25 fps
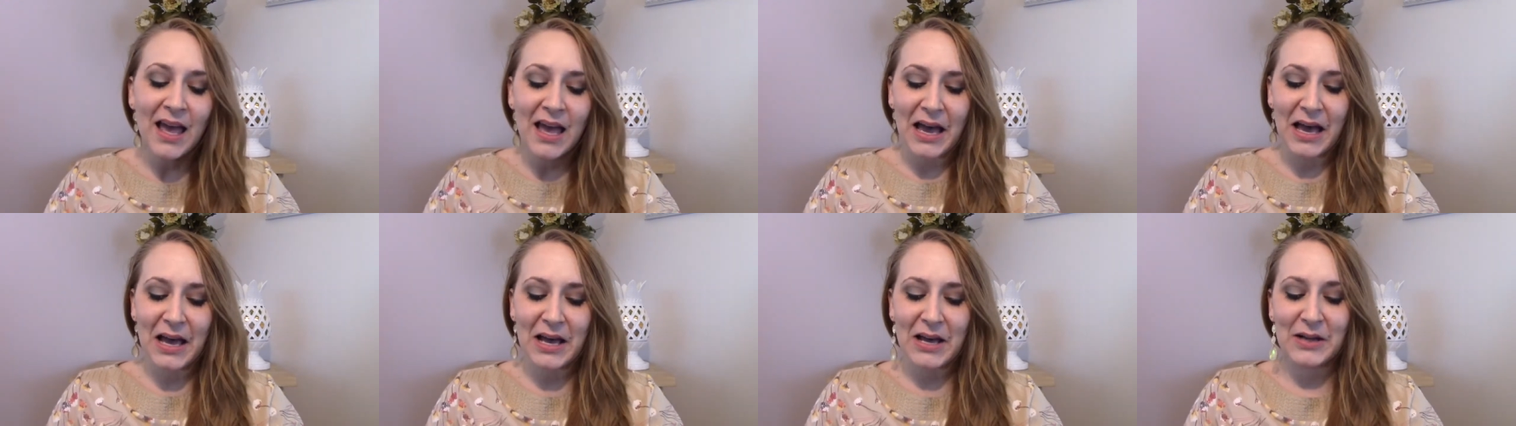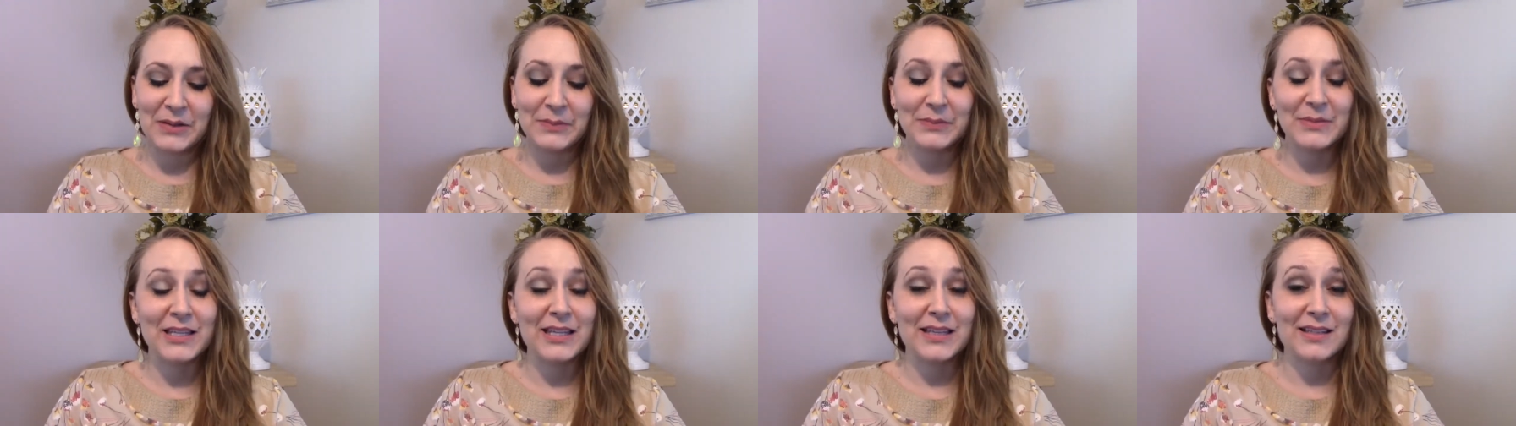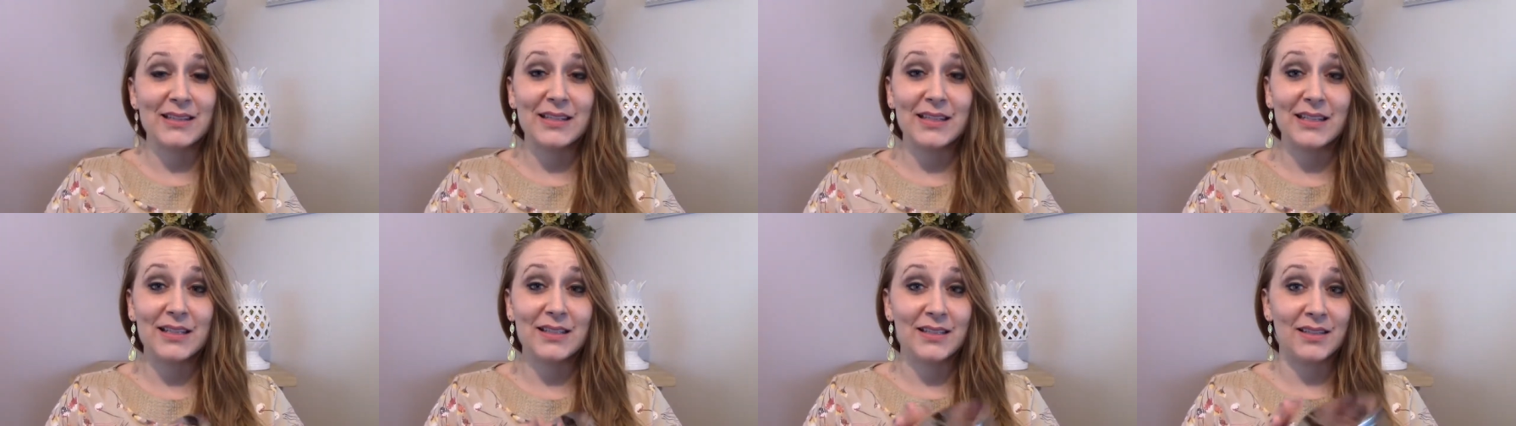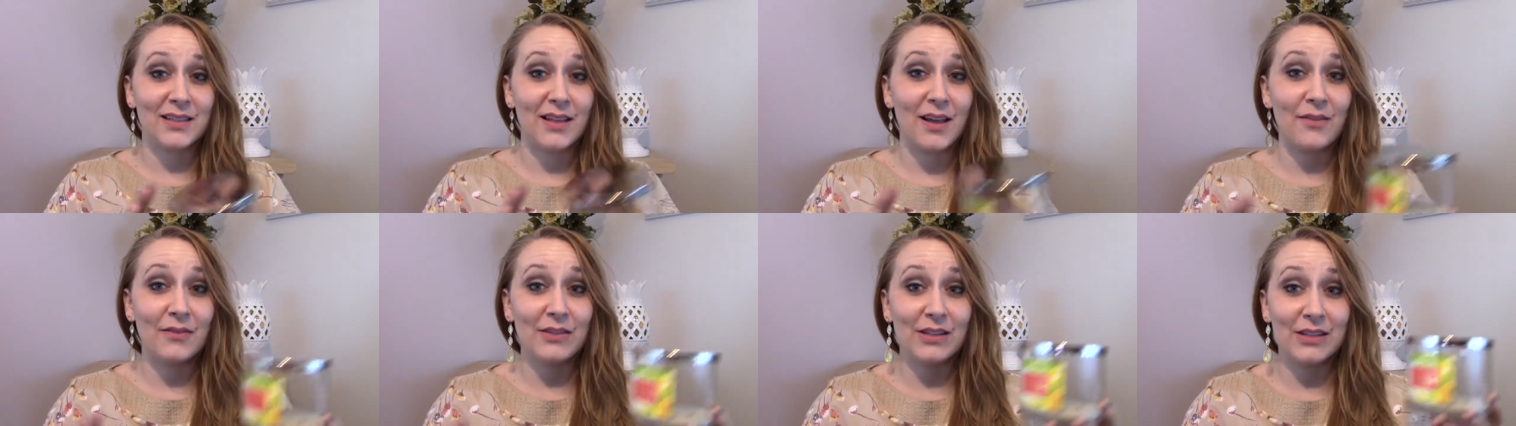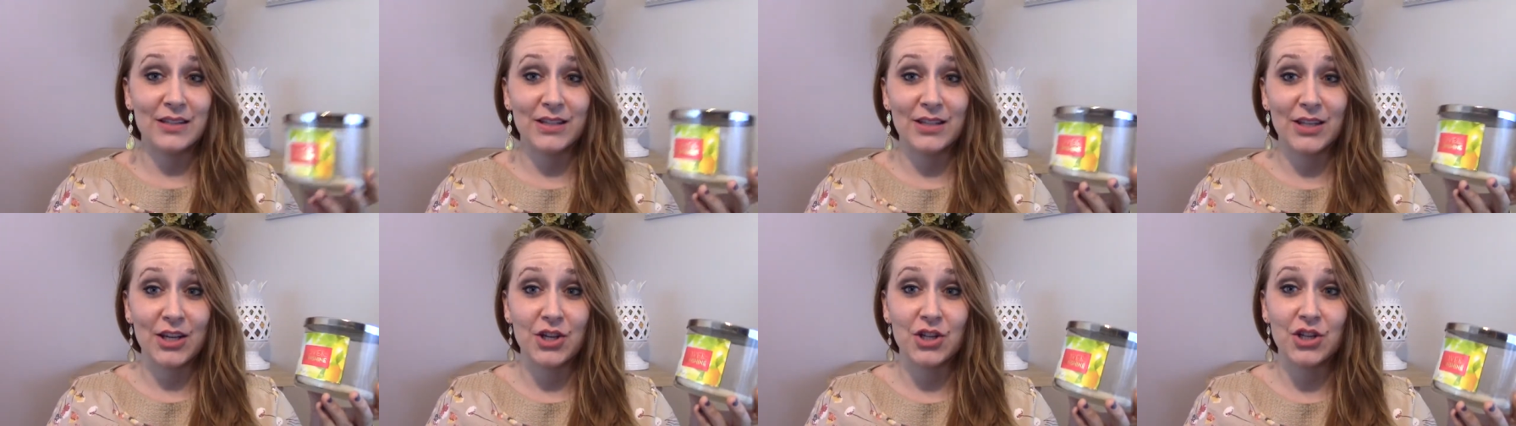Um, since it is love
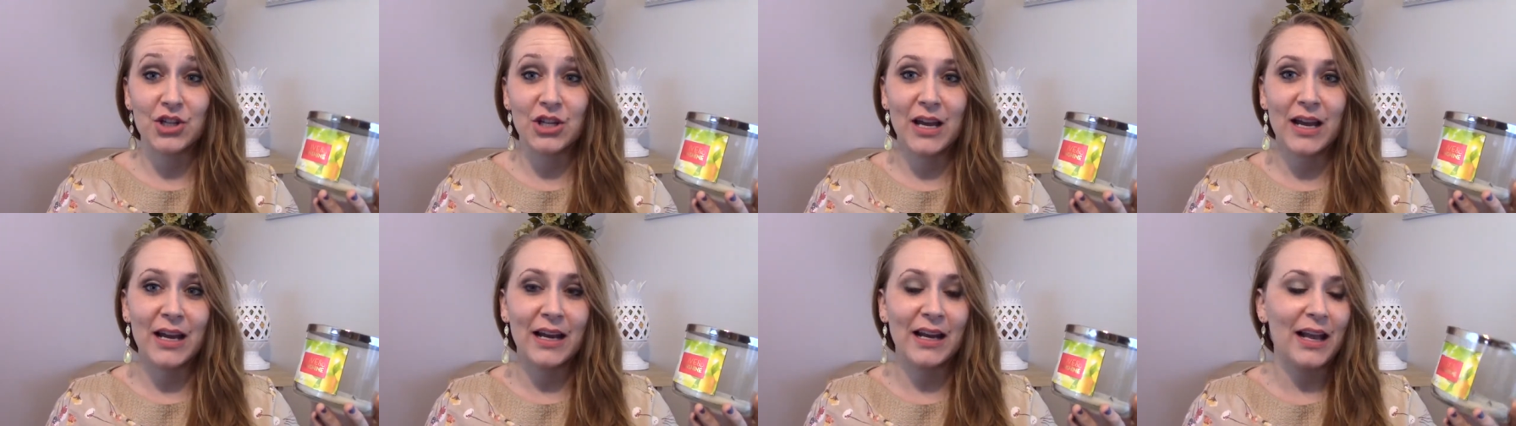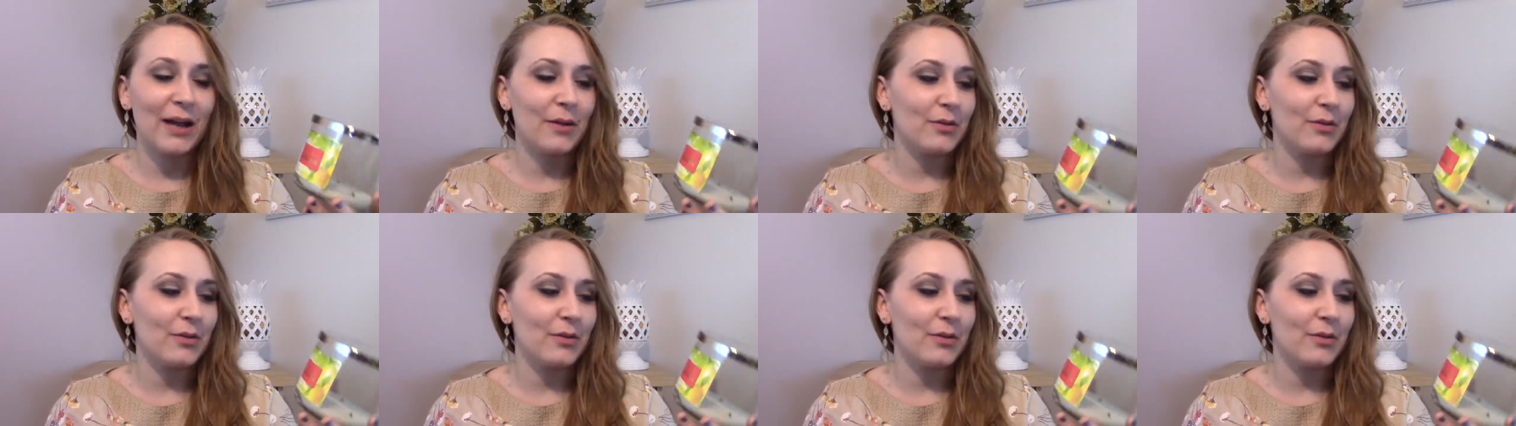and sunshine,